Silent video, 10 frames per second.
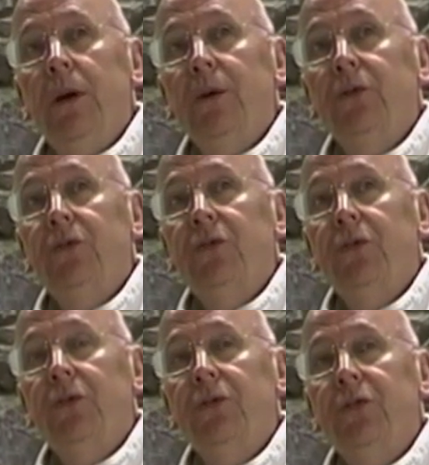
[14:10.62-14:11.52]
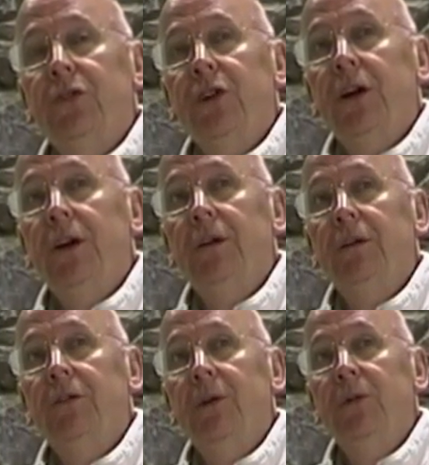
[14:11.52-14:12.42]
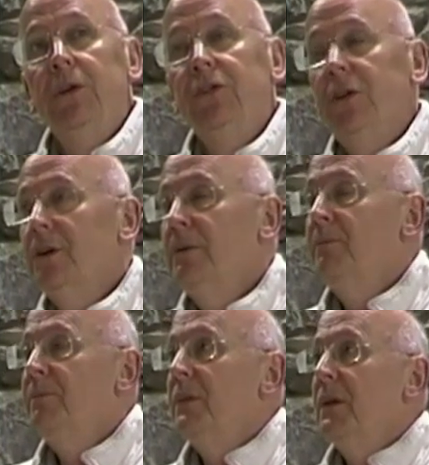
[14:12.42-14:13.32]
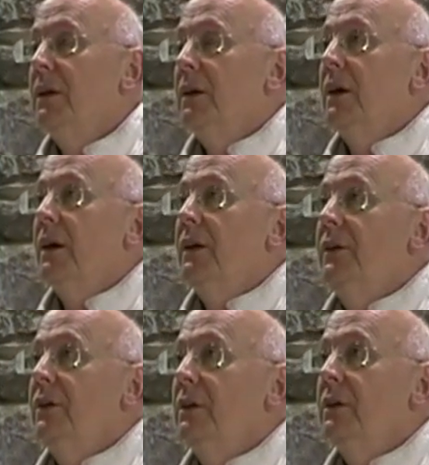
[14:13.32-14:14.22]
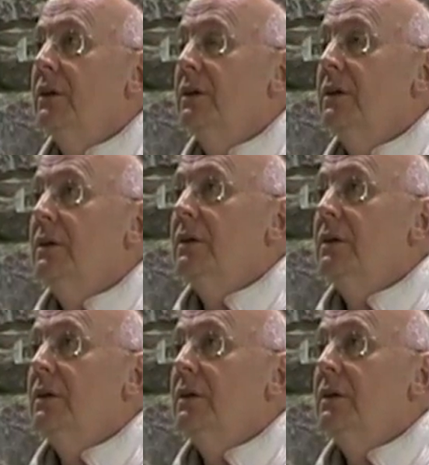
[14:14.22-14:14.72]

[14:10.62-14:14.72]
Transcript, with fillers: house for the dying some years ago, and they